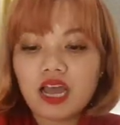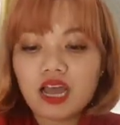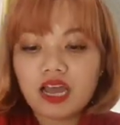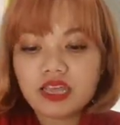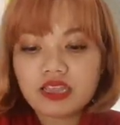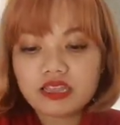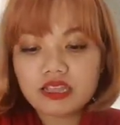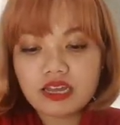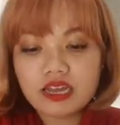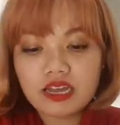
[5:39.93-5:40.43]

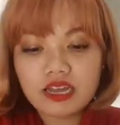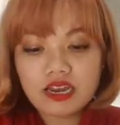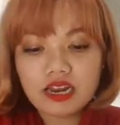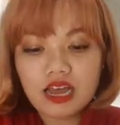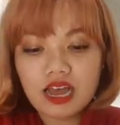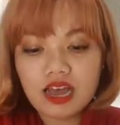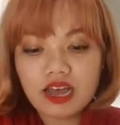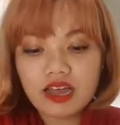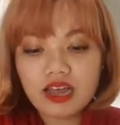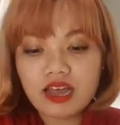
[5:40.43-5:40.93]
and then
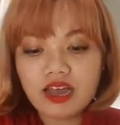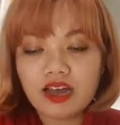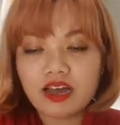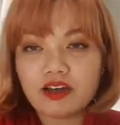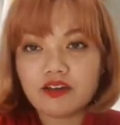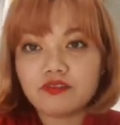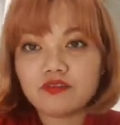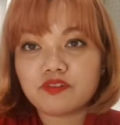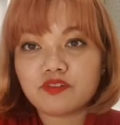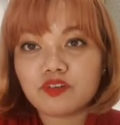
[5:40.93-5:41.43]
I
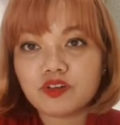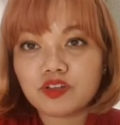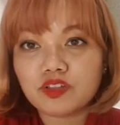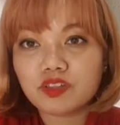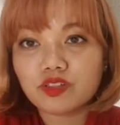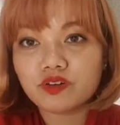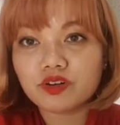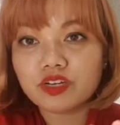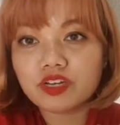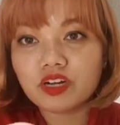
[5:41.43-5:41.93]
have
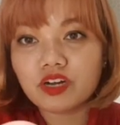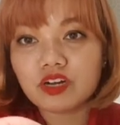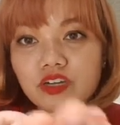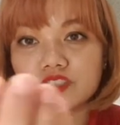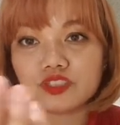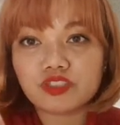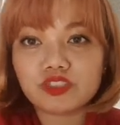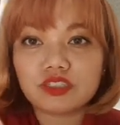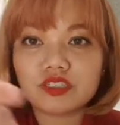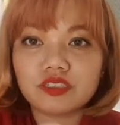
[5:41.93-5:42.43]

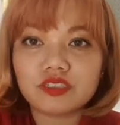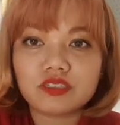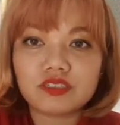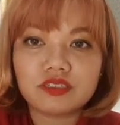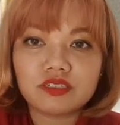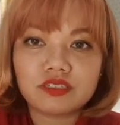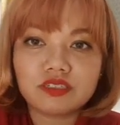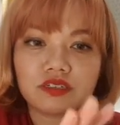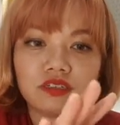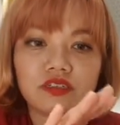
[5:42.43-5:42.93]
300,
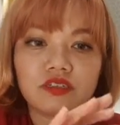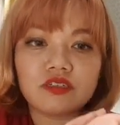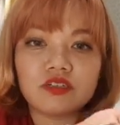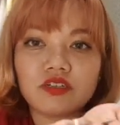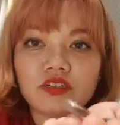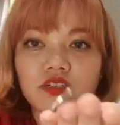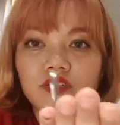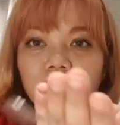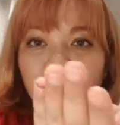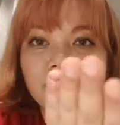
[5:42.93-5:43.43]

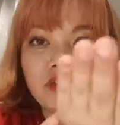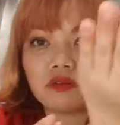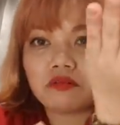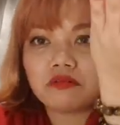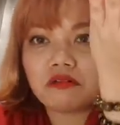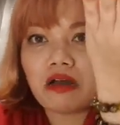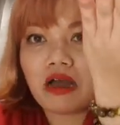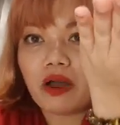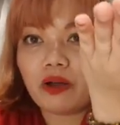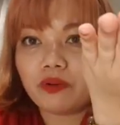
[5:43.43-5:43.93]
three,
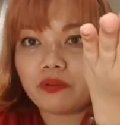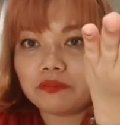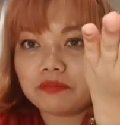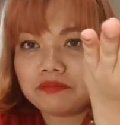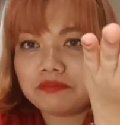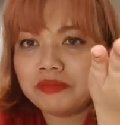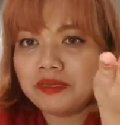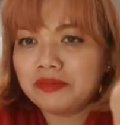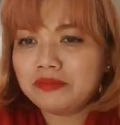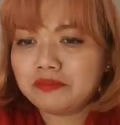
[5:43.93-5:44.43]

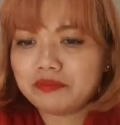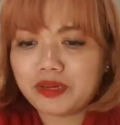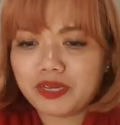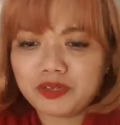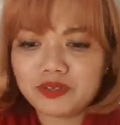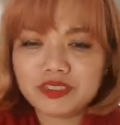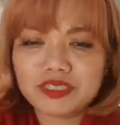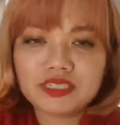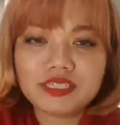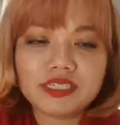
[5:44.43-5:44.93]
oh my
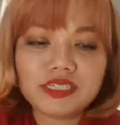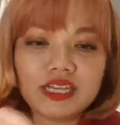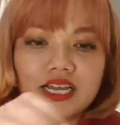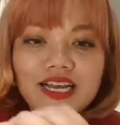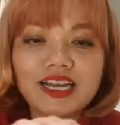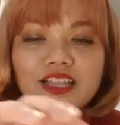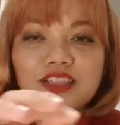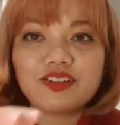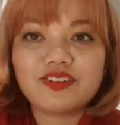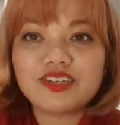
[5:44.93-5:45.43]
goodness,
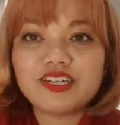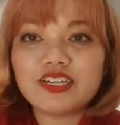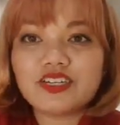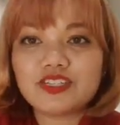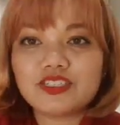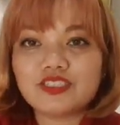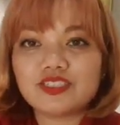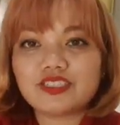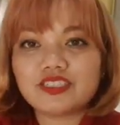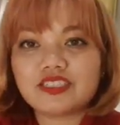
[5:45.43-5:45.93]

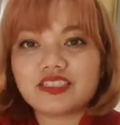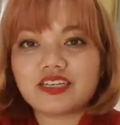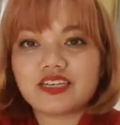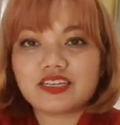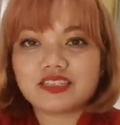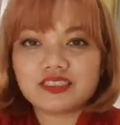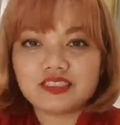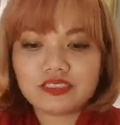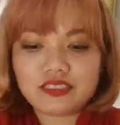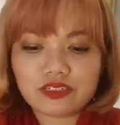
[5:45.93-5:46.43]
300
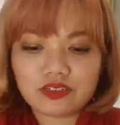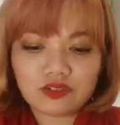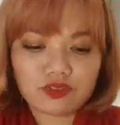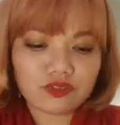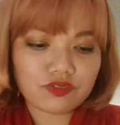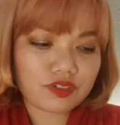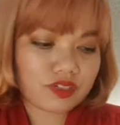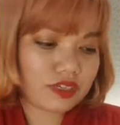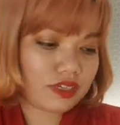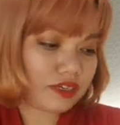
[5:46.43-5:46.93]
yen
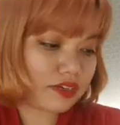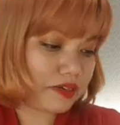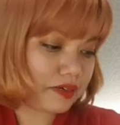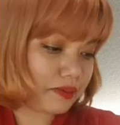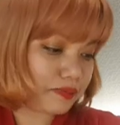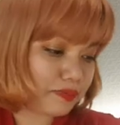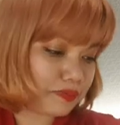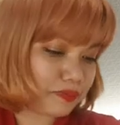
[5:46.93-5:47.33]
over here.